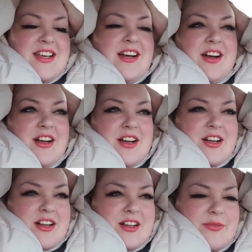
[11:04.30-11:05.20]
You look oh,
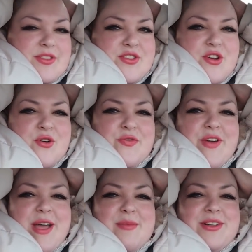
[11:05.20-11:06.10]
very clean. no right
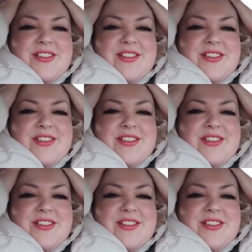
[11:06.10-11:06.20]
fibers.